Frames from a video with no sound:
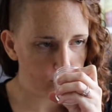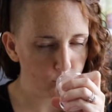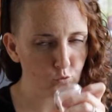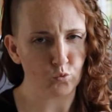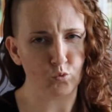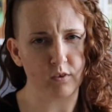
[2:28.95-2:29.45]

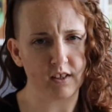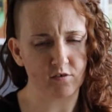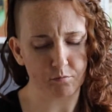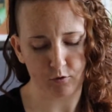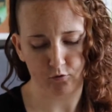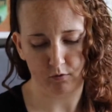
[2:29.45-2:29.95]
Ooh, that
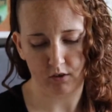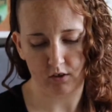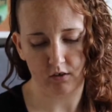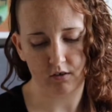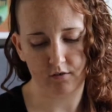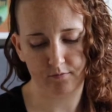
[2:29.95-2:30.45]
smells really
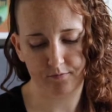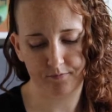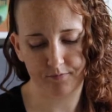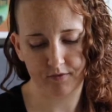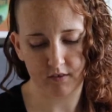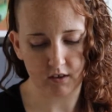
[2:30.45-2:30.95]
good.
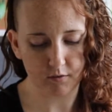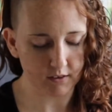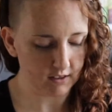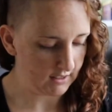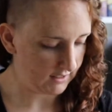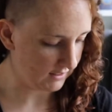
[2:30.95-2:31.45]
I really like